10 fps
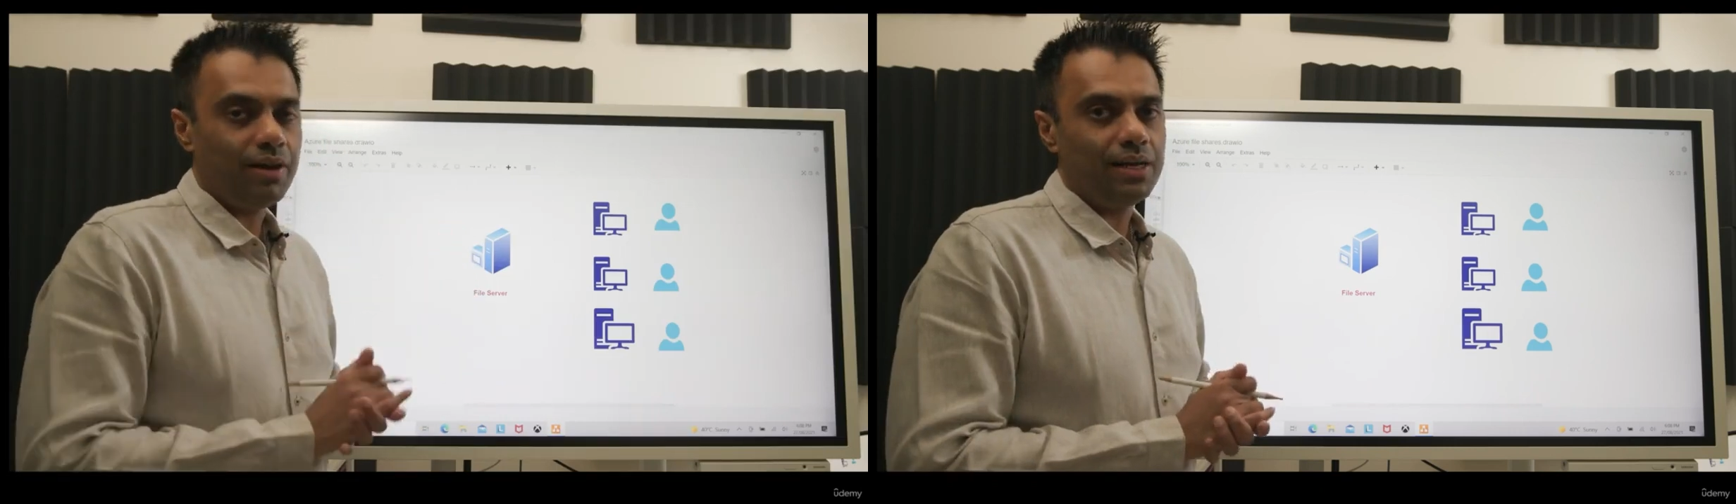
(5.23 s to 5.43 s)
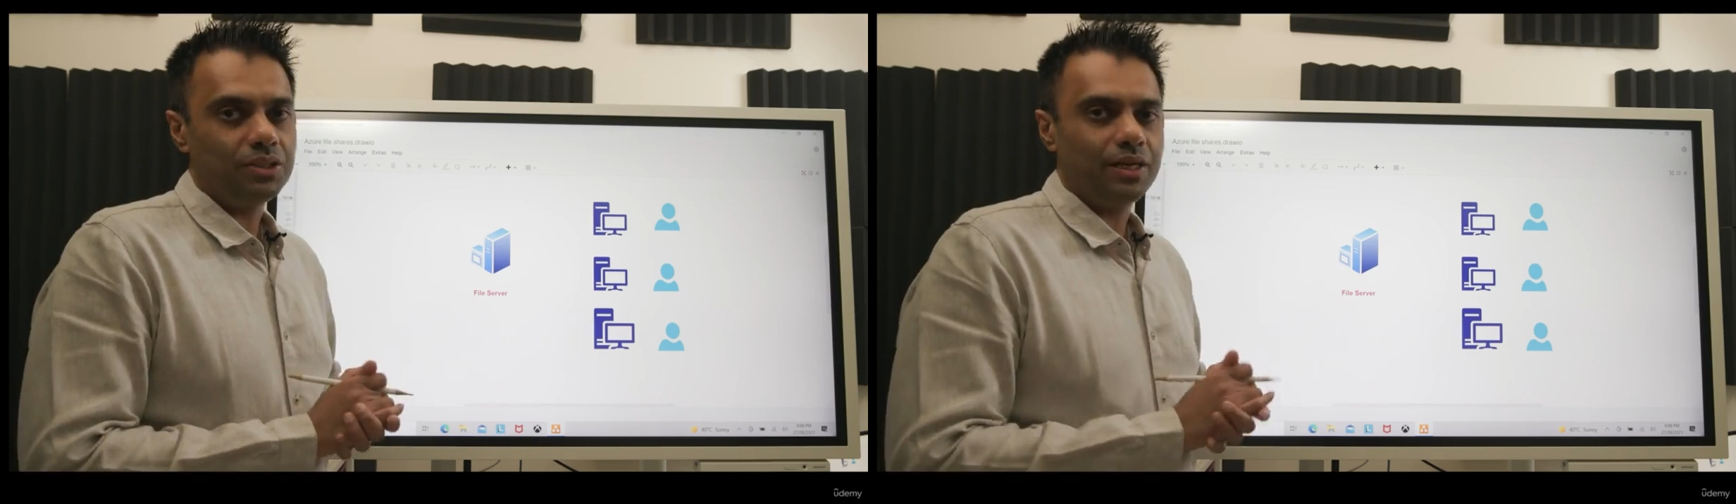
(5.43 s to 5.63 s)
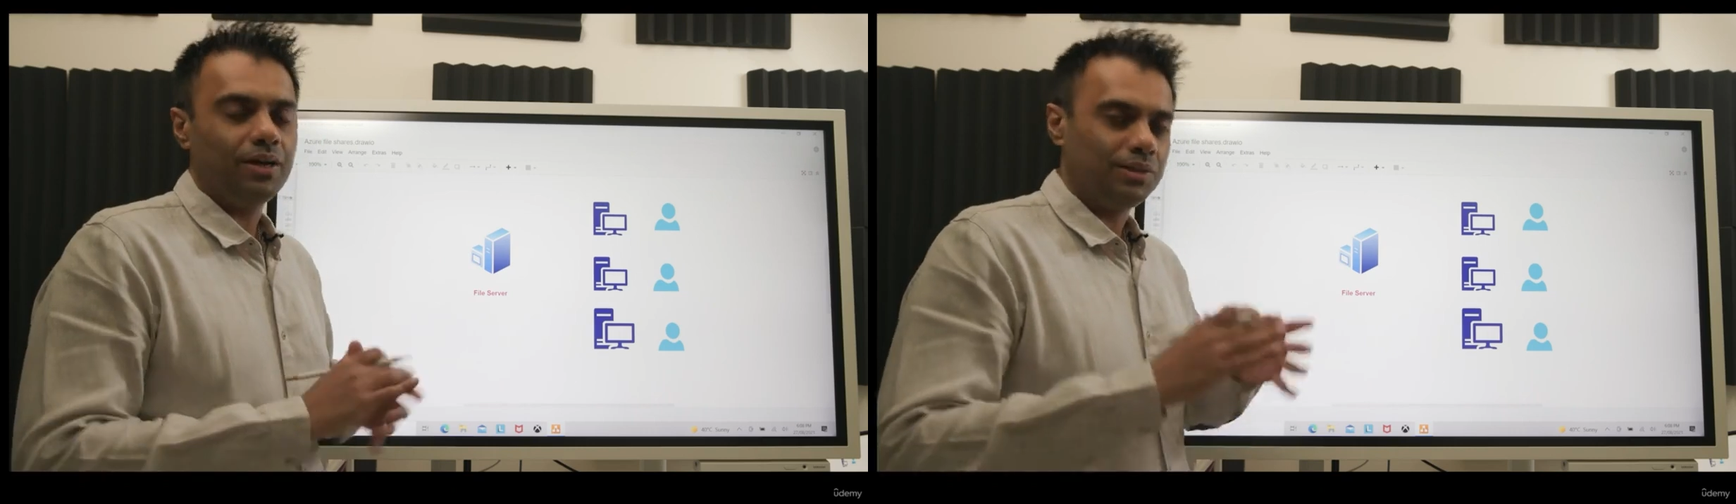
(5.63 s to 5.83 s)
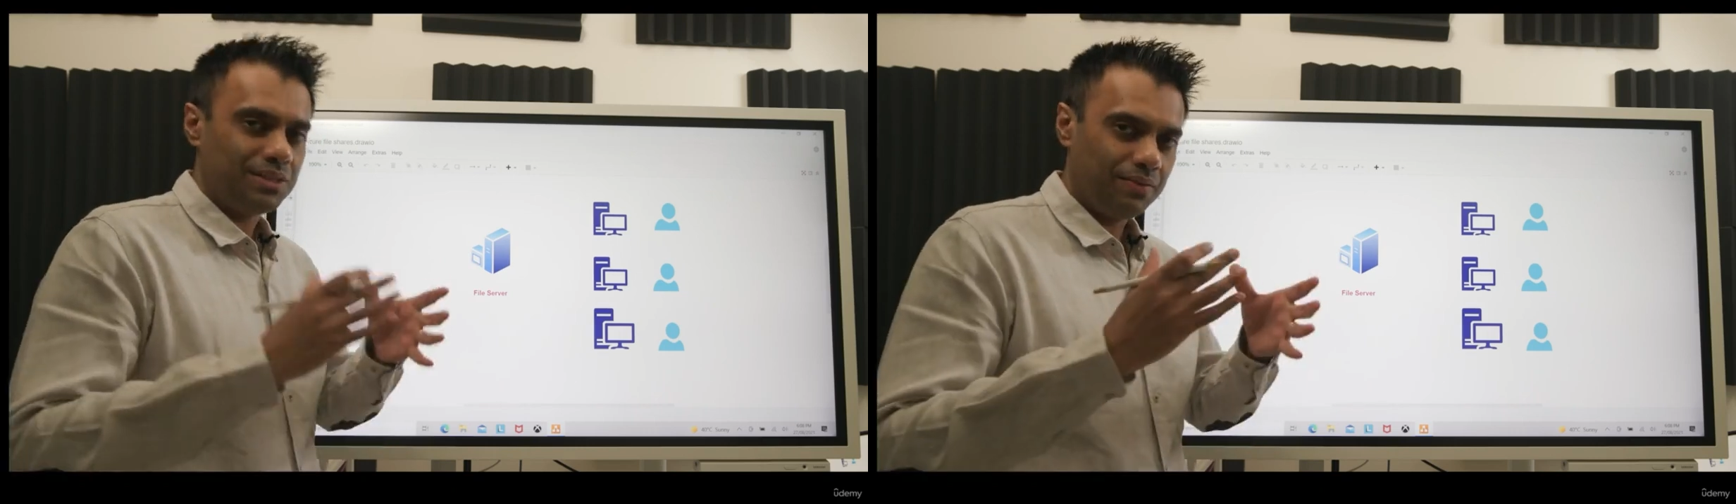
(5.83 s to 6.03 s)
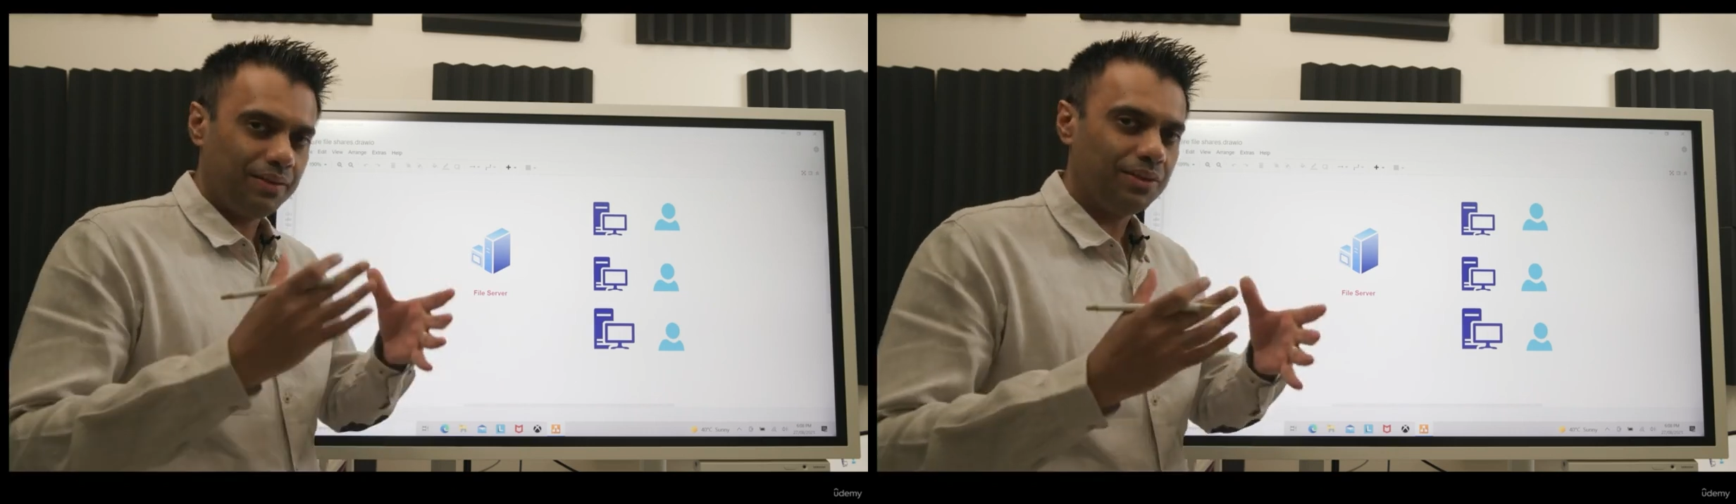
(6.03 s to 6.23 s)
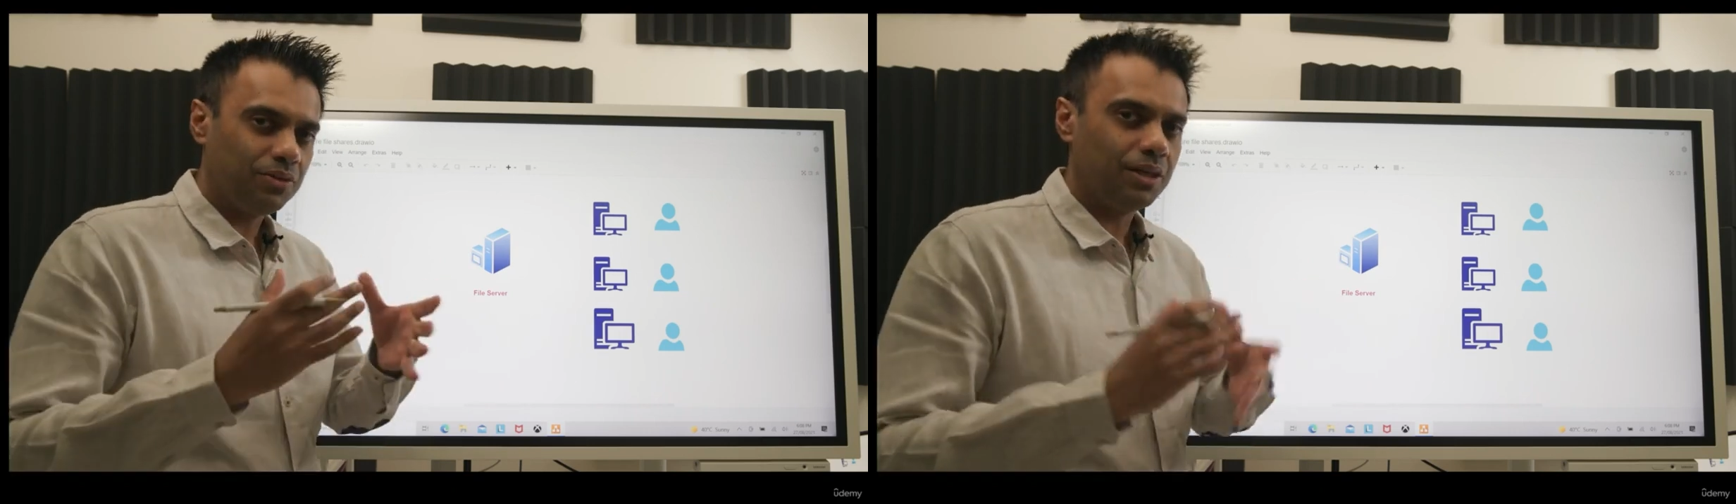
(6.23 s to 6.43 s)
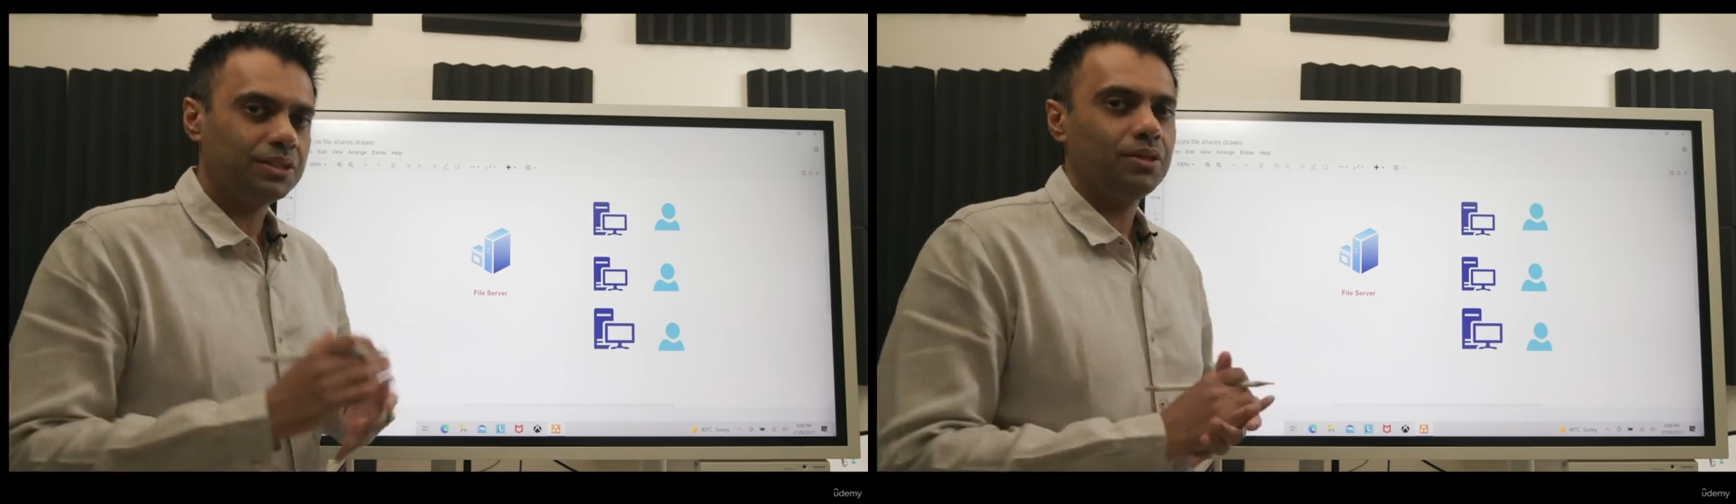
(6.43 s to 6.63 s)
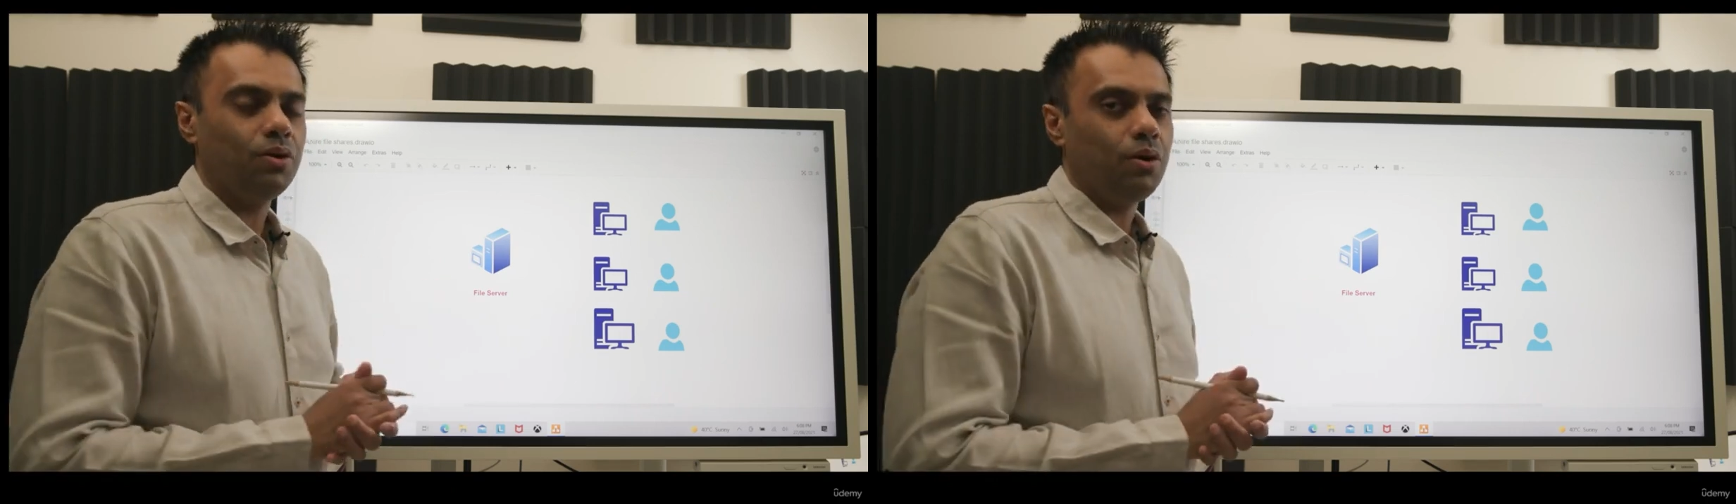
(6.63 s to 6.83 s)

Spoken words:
file share or just give an introduction